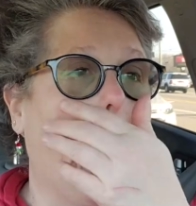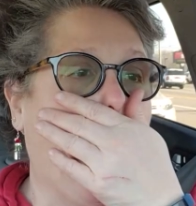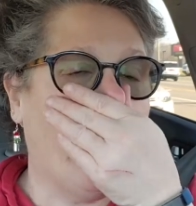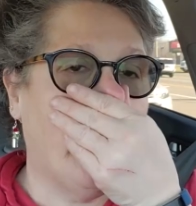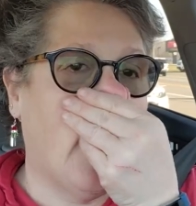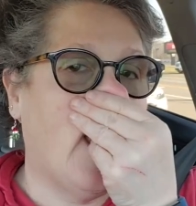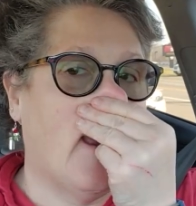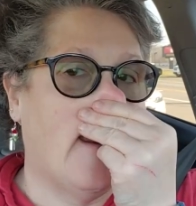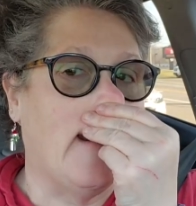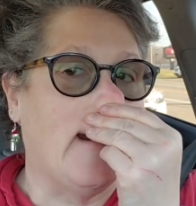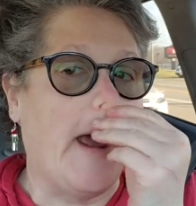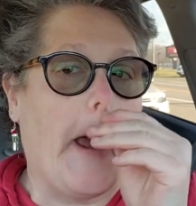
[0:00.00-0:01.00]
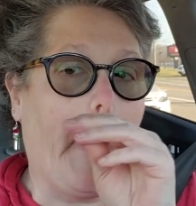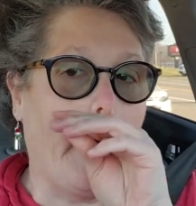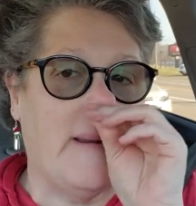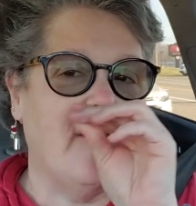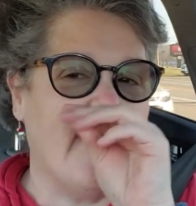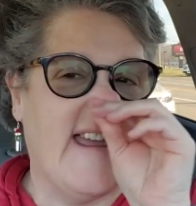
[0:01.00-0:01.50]
And then
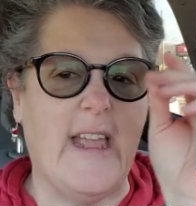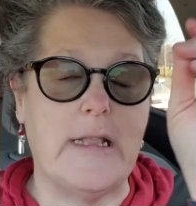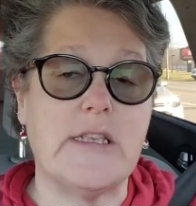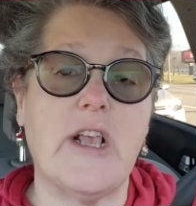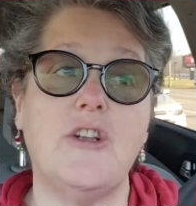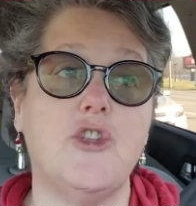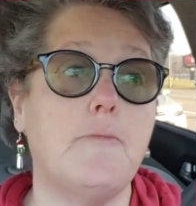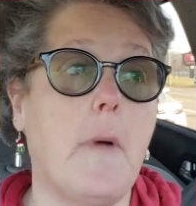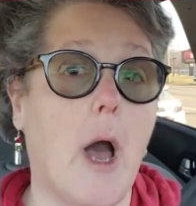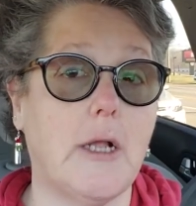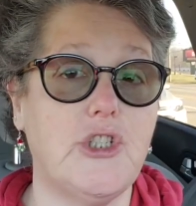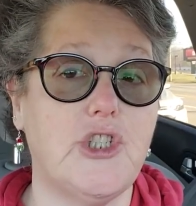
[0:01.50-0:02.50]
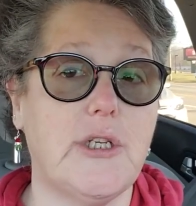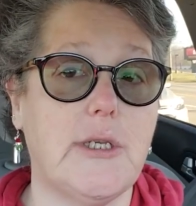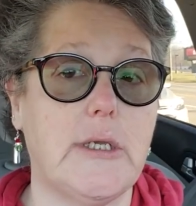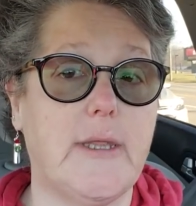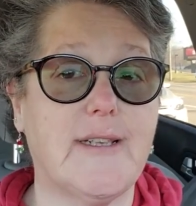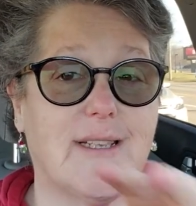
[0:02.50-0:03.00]
we went and saw Jumanji the